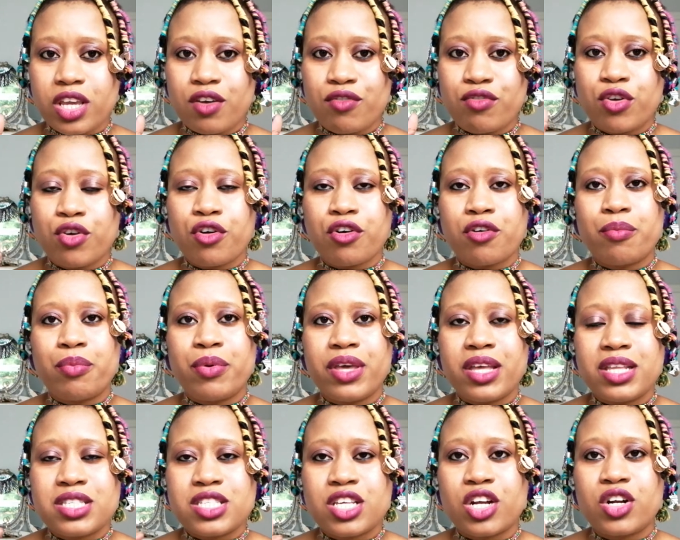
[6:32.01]

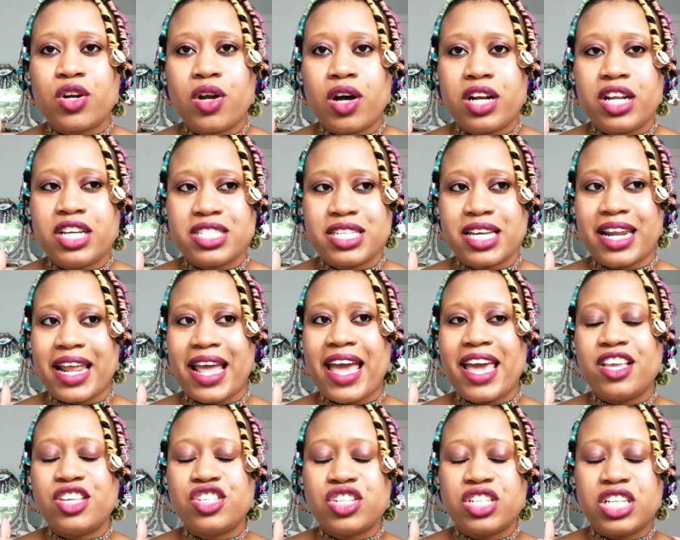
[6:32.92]
Europeans acknowledge that
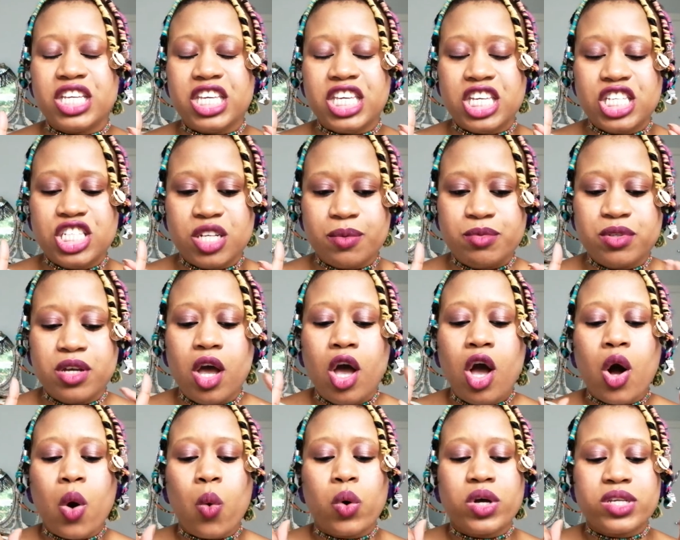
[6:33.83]
ancient Egypt
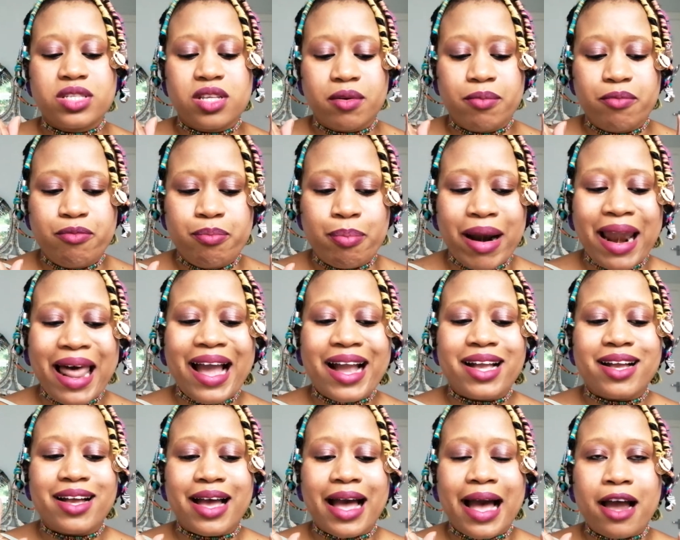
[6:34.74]
was a
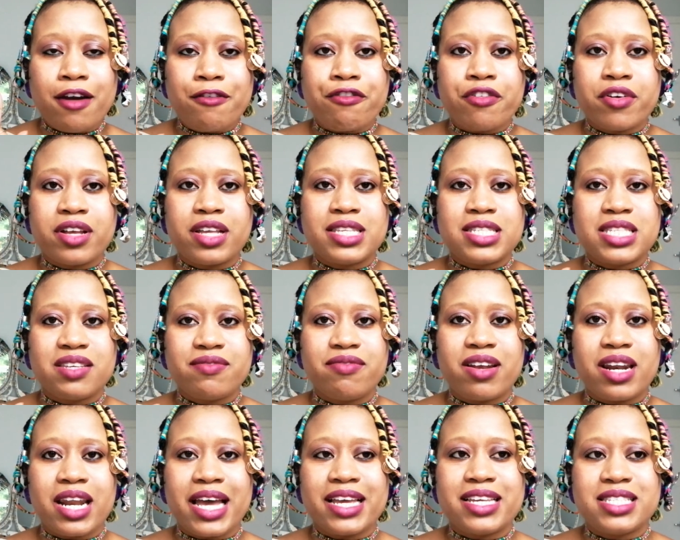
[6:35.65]
black African
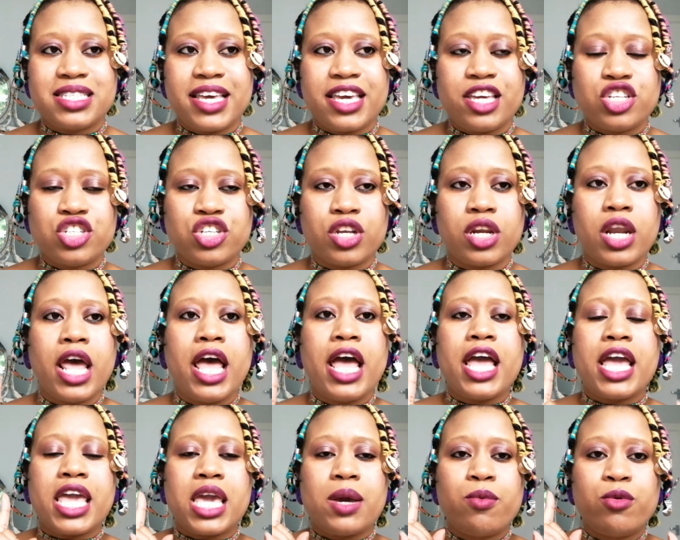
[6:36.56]
civilization,
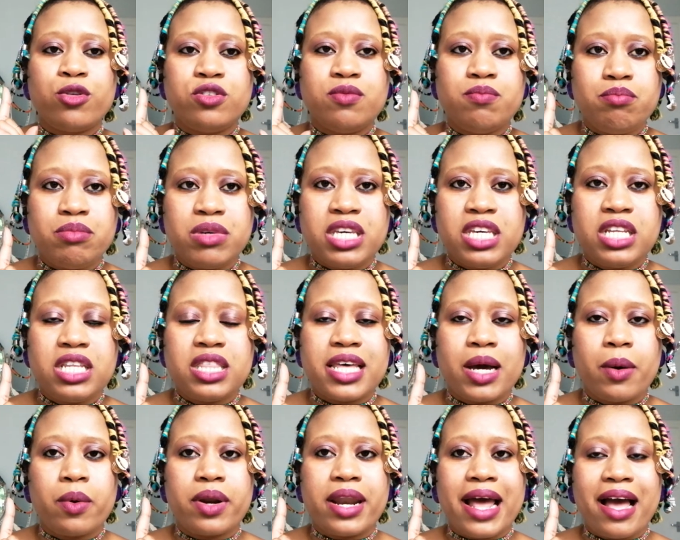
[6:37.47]
it would mean
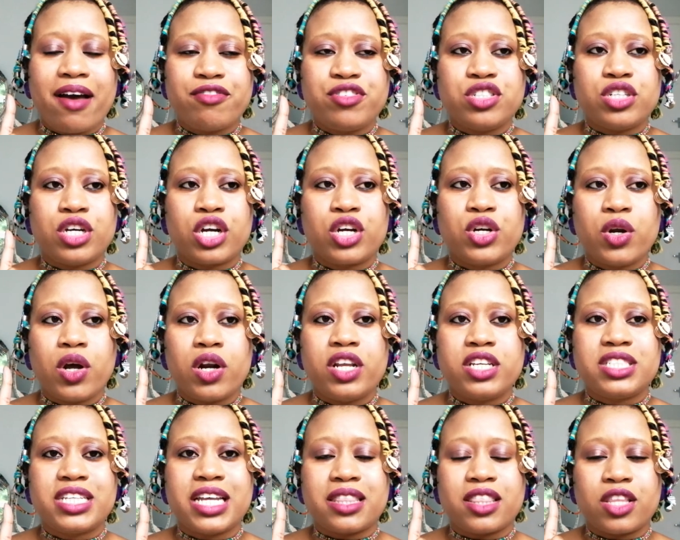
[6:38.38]
that we'd have to
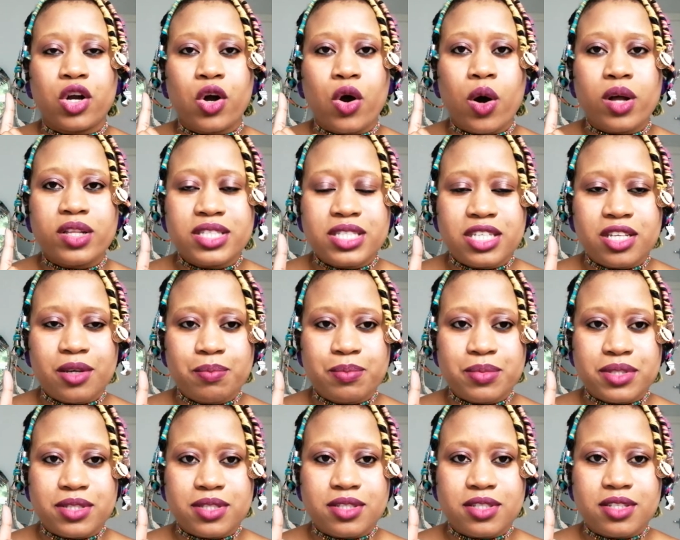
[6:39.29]
acknowledge that the
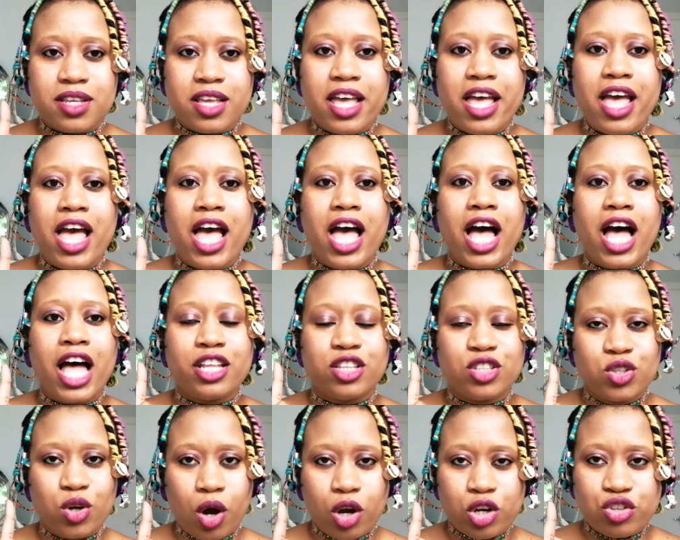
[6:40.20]
concepts
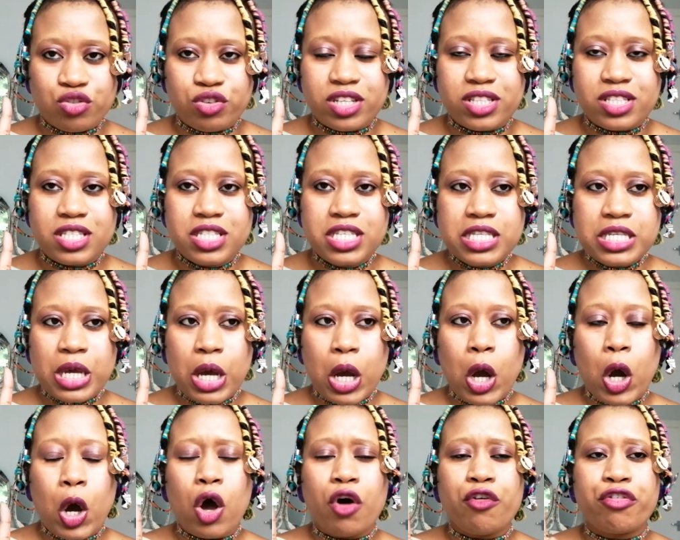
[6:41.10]
and doctrines
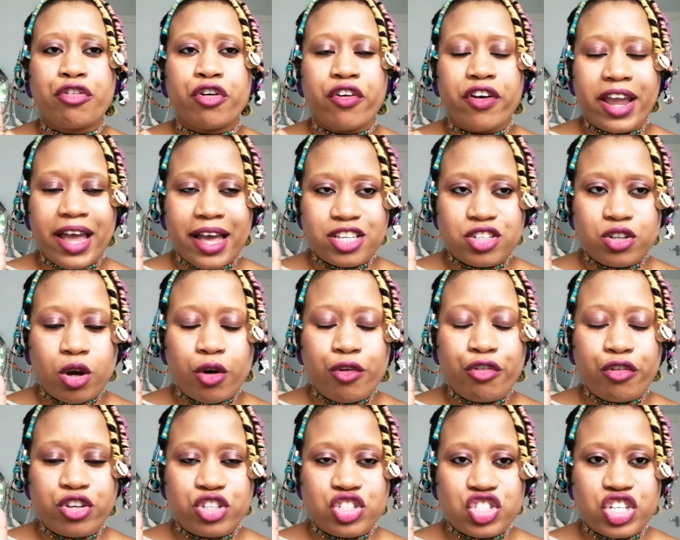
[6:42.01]
of
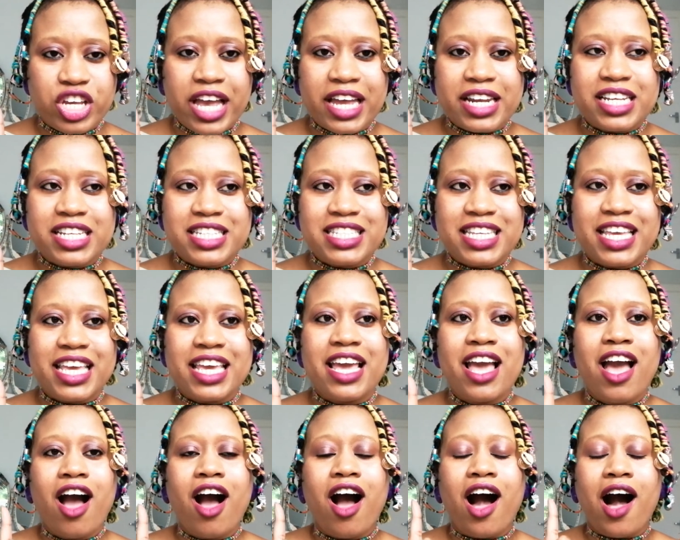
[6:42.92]
Christianity
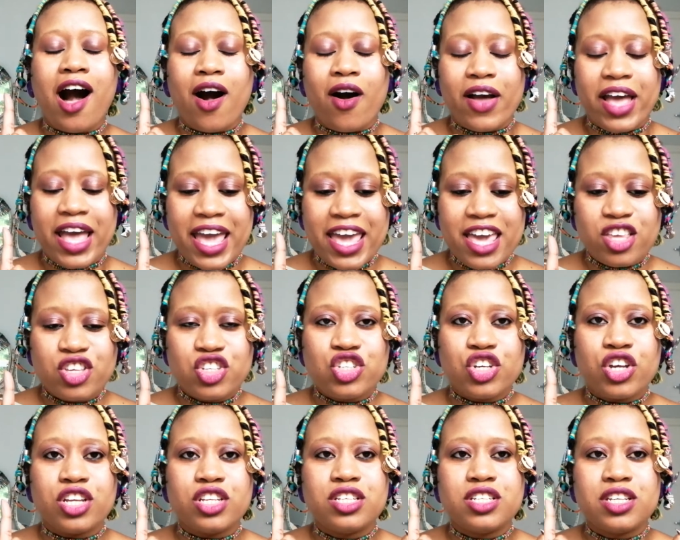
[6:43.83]
are
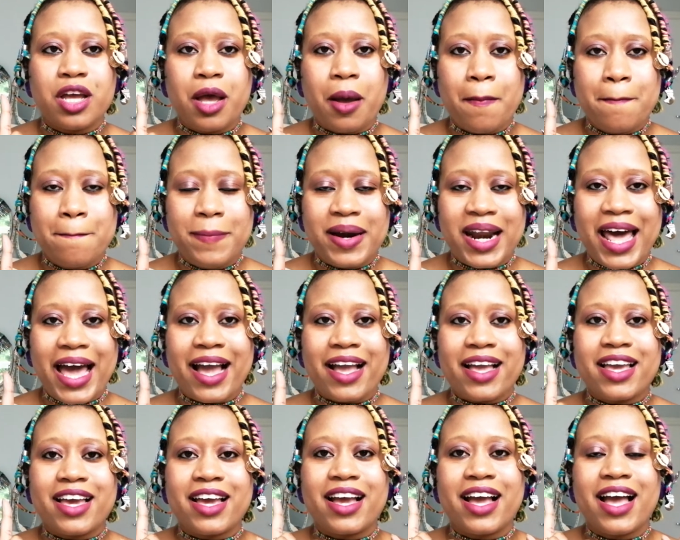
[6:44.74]
ancient
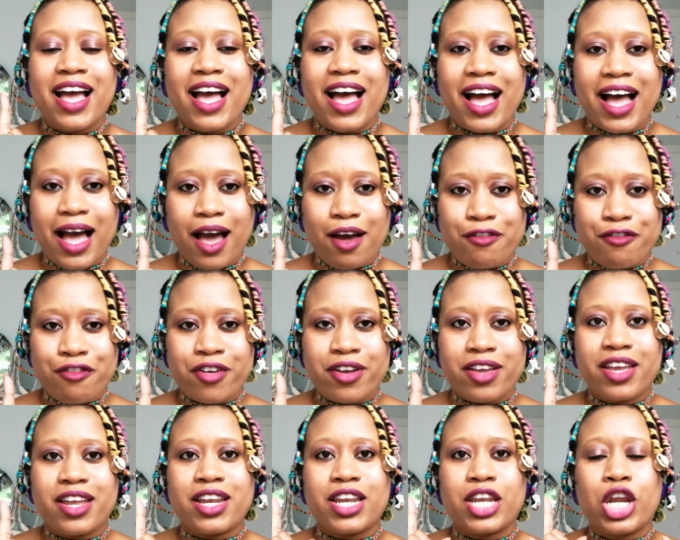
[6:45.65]
black
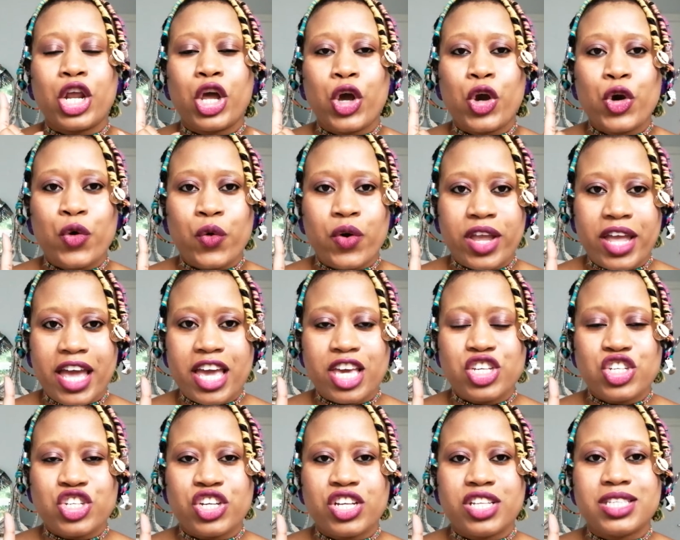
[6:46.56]
African
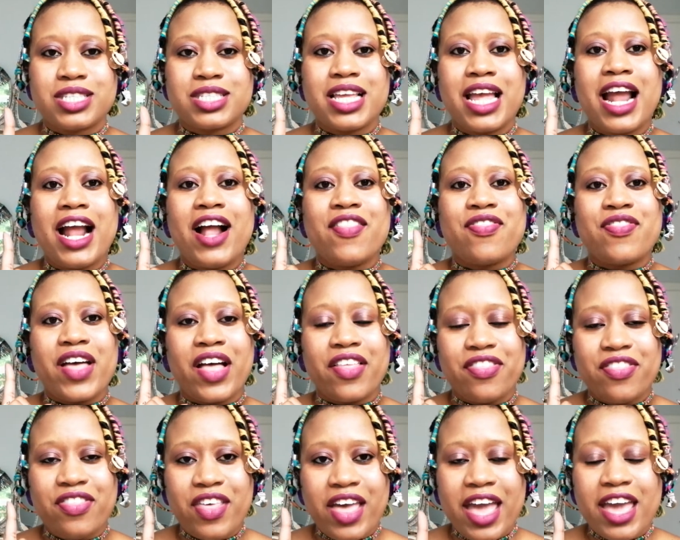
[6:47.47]
creations
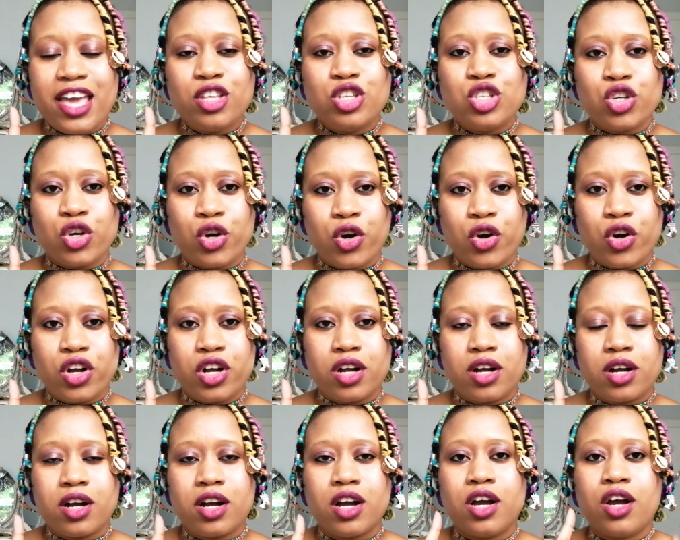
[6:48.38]
that they
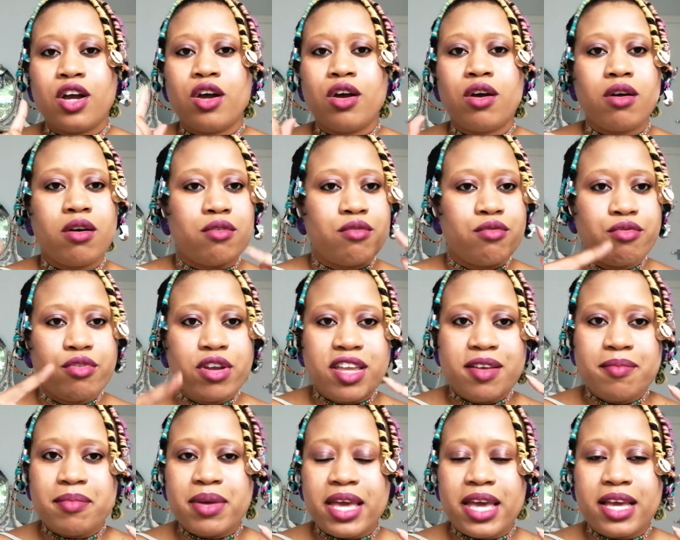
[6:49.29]
took,
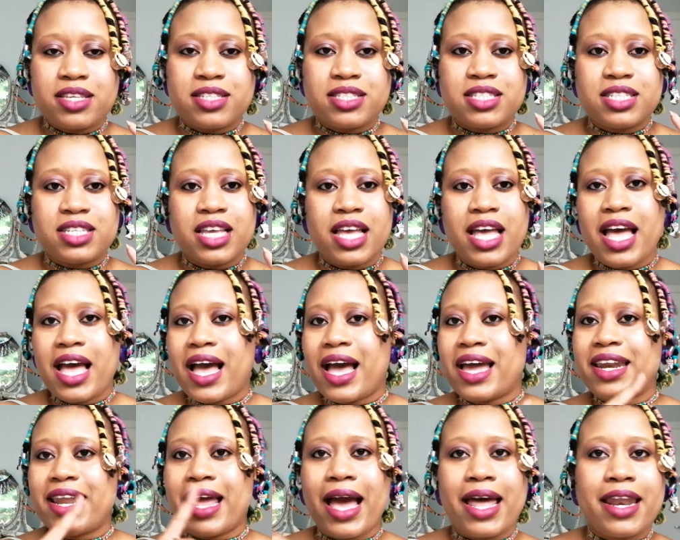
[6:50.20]
remixed,
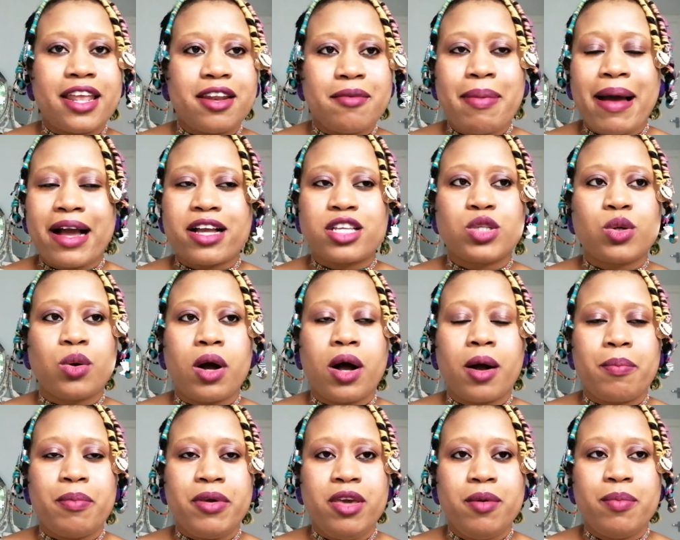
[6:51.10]
and handed back to
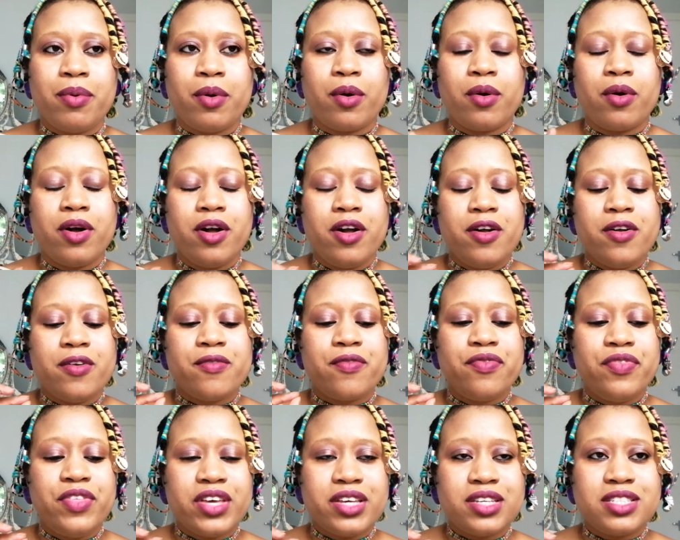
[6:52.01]
our people.
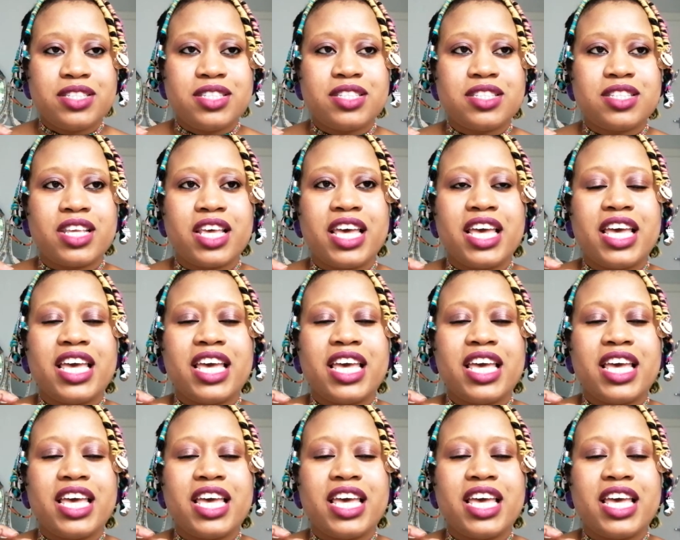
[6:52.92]
This